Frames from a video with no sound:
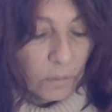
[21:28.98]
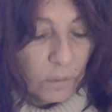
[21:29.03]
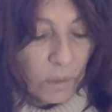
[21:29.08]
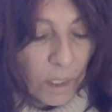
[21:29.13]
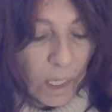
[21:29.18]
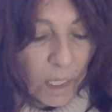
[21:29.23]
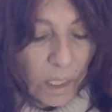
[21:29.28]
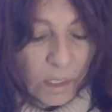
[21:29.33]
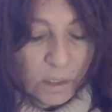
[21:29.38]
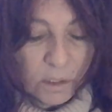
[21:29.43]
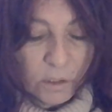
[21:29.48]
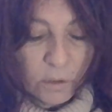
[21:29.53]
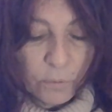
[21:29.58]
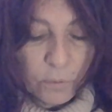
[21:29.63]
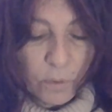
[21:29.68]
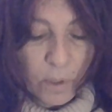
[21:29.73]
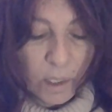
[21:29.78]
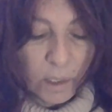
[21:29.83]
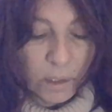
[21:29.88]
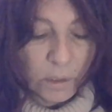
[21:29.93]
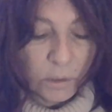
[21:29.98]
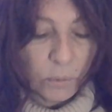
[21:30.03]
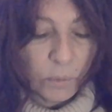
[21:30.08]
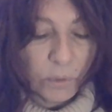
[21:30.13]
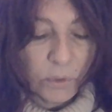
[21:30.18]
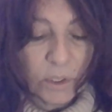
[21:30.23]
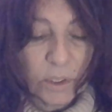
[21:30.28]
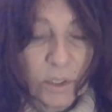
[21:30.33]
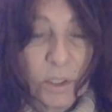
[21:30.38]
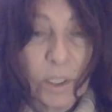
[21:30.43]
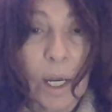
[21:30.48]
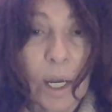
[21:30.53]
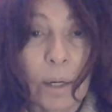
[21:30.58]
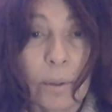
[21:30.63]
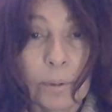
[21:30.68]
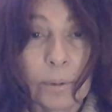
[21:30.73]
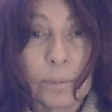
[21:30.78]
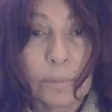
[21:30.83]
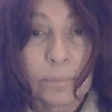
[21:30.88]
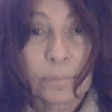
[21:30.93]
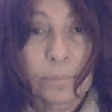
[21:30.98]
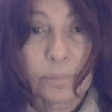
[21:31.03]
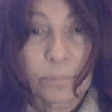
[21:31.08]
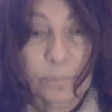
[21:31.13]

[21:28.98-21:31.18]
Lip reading: The Ace of Wands with the Tower.